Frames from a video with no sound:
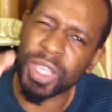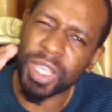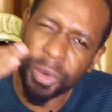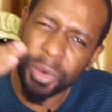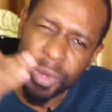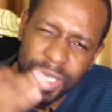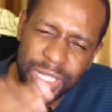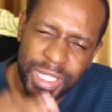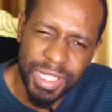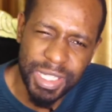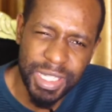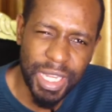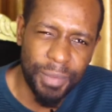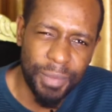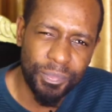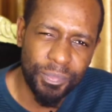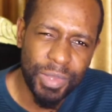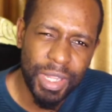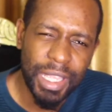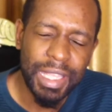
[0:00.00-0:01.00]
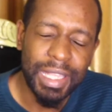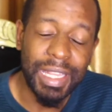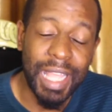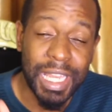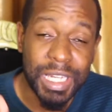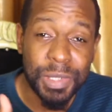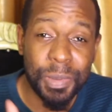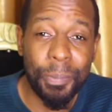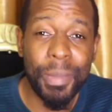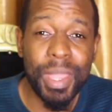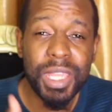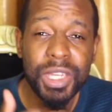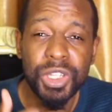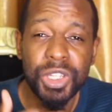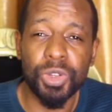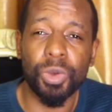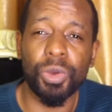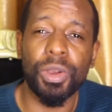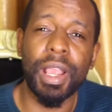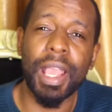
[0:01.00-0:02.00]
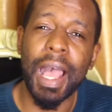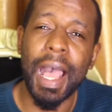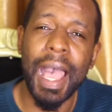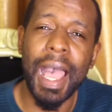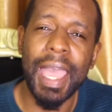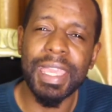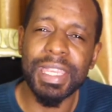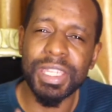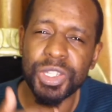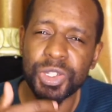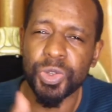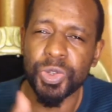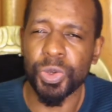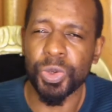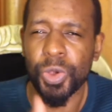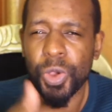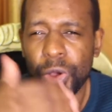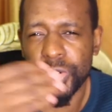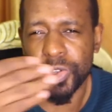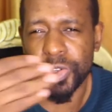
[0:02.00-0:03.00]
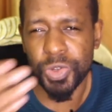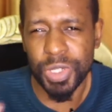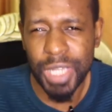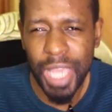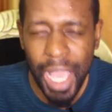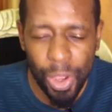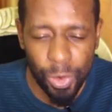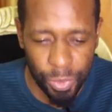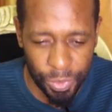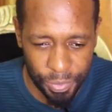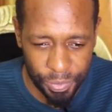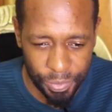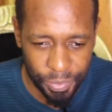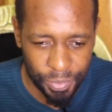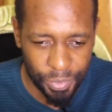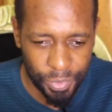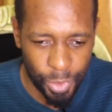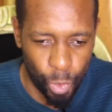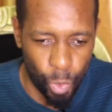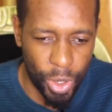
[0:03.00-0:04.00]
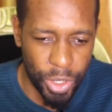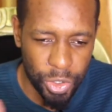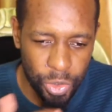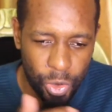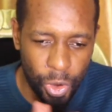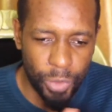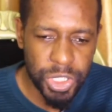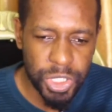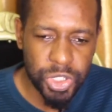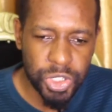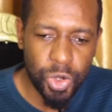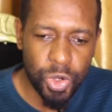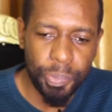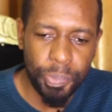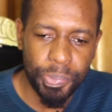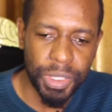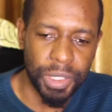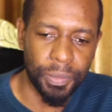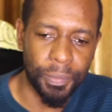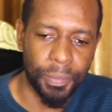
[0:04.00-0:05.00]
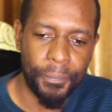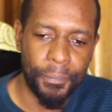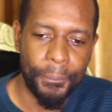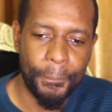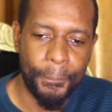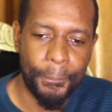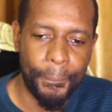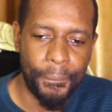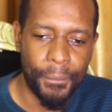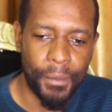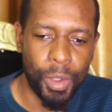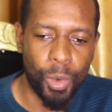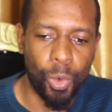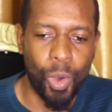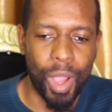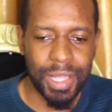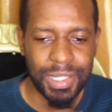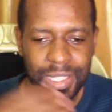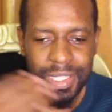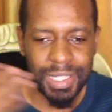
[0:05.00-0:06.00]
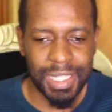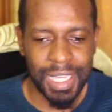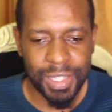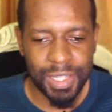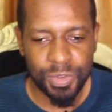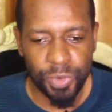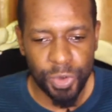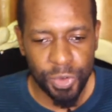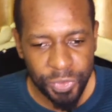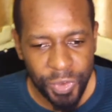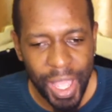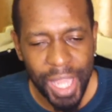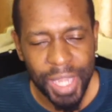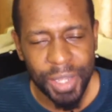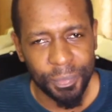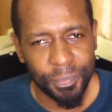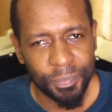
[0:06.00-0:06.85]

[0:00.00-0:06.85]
reason that made you guys to go to town? Were you going shopping? Was it just for fun?